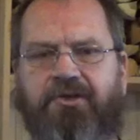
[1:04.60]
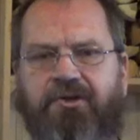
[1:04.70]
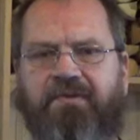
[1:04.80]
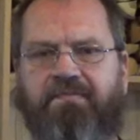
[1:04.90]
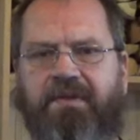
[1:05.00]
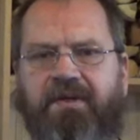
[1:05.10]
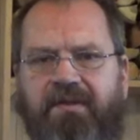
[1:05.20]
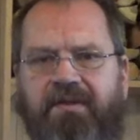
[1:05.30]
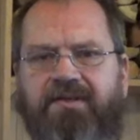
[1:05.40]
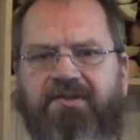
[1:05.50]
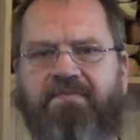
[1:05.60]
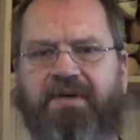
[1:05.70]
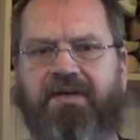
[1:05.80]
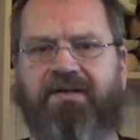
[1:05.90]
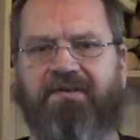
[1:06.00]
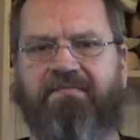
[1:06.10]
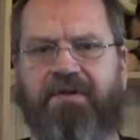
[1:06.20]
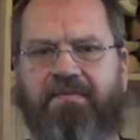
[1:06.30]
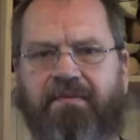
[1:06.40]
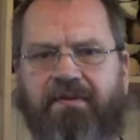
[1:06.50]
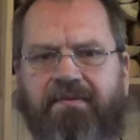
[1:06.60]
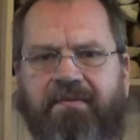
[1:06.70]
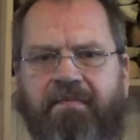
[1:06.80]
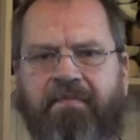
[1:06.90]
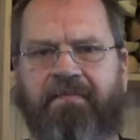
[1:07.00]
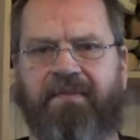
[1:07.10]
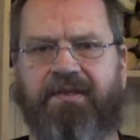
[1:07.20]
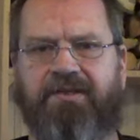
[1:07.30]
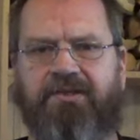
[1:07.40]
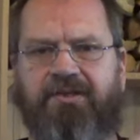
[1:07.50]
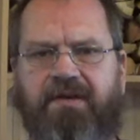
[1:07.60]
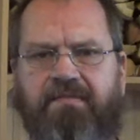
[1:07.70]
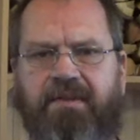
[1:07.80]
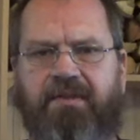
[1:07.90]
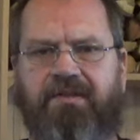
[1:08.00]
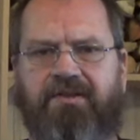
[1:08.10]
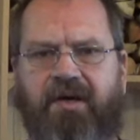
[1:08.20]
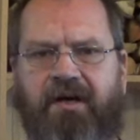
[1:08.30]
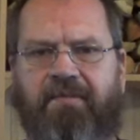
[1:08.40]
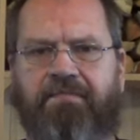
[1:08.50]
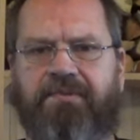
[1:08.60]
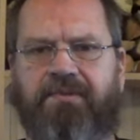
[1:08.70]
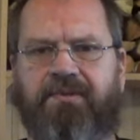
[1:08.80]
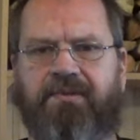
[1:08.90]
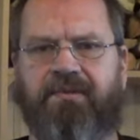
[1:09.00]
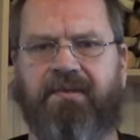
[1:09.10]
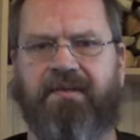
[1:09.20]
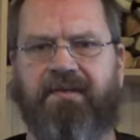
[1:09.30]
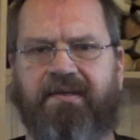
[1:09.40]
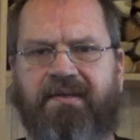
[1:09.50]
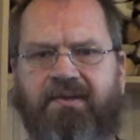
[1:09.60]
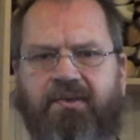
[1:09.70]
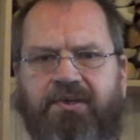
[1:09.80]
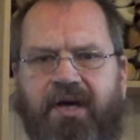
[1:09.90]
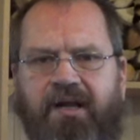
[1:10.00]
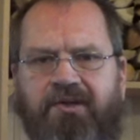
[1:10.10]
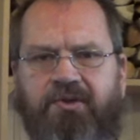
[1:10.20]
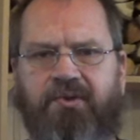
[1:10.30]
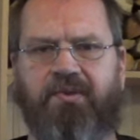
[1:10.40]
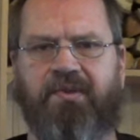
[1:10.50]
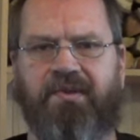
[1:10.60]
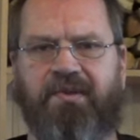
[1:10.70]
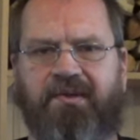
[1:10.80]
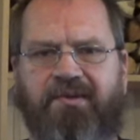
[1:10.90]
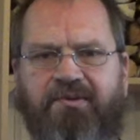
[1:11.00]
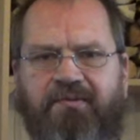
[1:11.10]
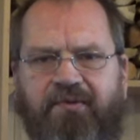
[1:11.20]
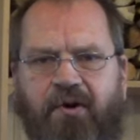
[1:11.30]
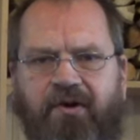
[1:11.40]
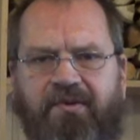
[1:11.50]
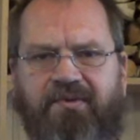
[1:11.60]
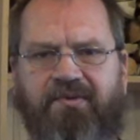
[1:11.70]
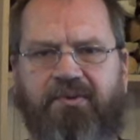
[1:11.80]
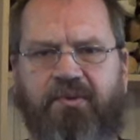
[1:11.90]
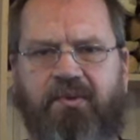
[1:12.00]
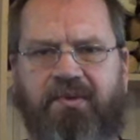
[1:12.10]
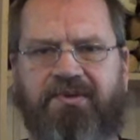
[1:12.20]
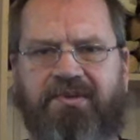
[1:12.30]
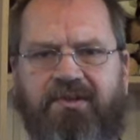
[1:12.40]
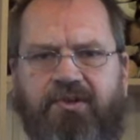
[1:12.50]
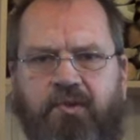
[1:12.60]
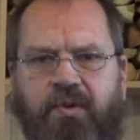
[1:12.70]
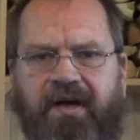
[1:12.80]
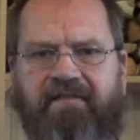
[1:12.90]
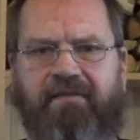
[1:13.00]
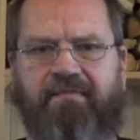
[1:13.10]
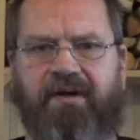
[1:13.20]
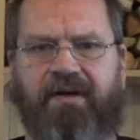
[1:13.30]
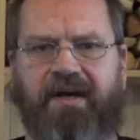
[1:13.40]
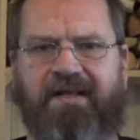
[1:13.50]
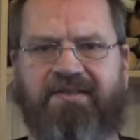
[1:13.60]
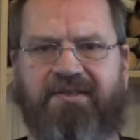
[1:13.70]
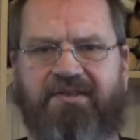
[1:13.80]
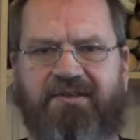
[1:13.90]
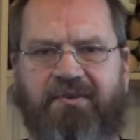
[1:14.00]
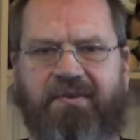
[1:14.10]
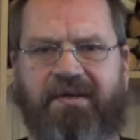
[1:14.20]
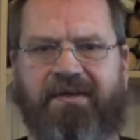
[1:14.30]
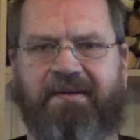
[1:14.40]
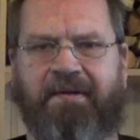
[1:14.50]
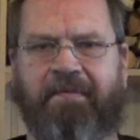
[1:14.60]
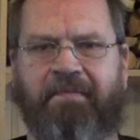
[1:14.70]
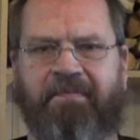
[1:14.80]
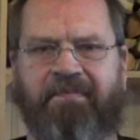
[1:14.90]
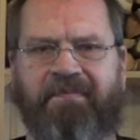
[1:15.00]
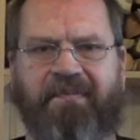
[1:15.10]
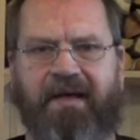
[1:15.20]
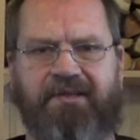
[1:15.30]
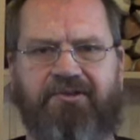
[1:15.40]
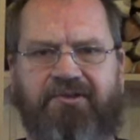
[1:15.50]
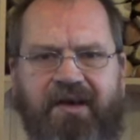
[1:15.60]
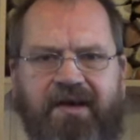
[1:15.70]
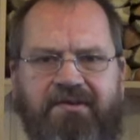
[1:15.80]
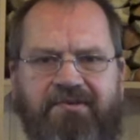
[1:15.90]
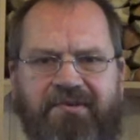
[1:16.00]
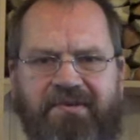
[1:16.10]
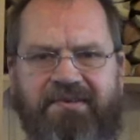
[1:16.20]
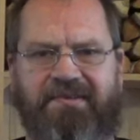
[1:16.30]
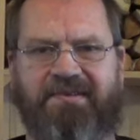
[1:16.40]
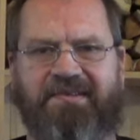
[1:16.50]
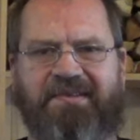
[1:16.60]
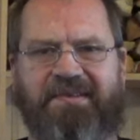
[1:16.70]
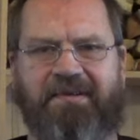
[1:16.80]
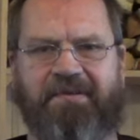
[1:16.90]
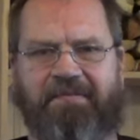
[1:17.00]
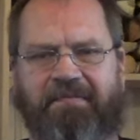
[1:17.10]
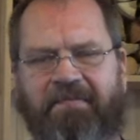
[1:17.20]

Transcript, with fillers: should be these obedient people, these timid types who tell you to follow the rules and do what everybody else is doing. That's dangerous. You know?